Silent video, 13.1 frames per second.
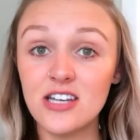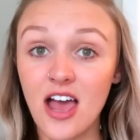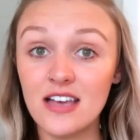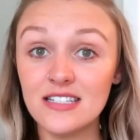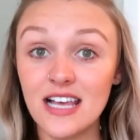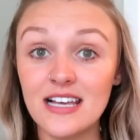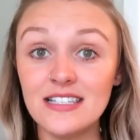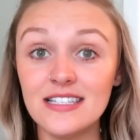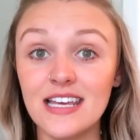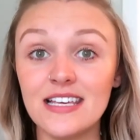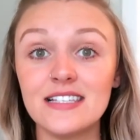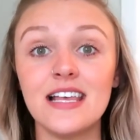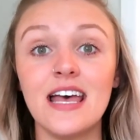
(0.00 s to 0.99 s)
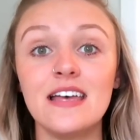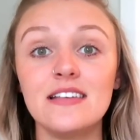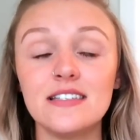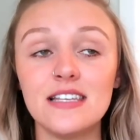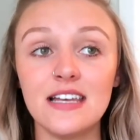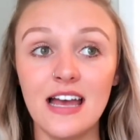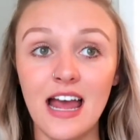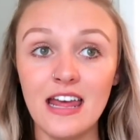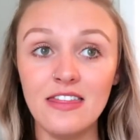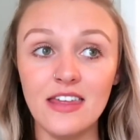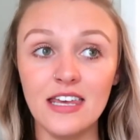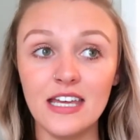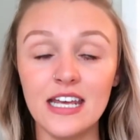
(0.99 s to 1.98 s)
is not as high stakes as I
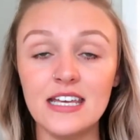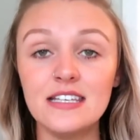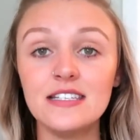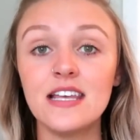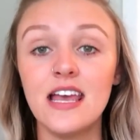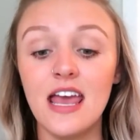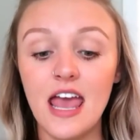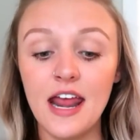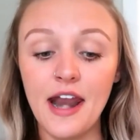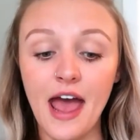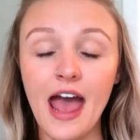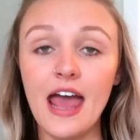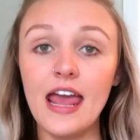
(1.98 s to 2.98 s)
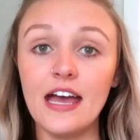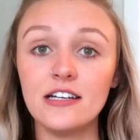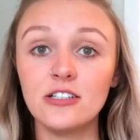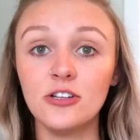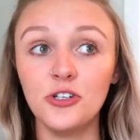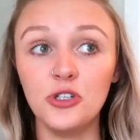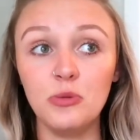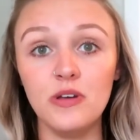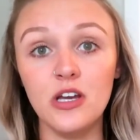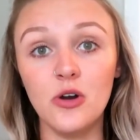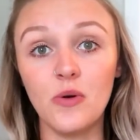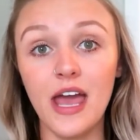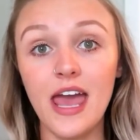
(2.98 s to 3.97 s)
think it is. And I had to learn to
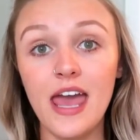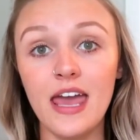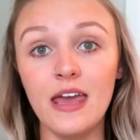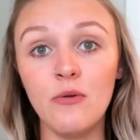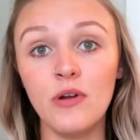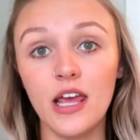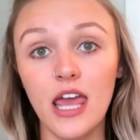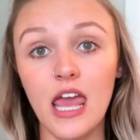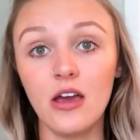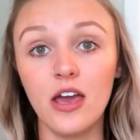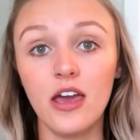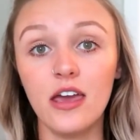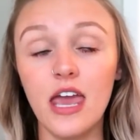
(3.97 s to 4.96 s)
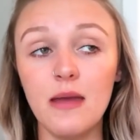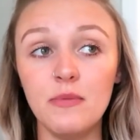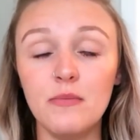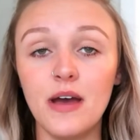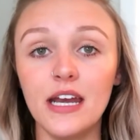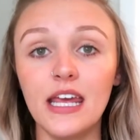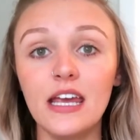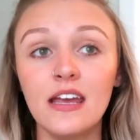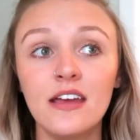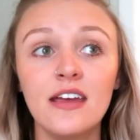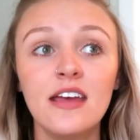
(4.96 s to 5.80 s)
be okay when it came to money.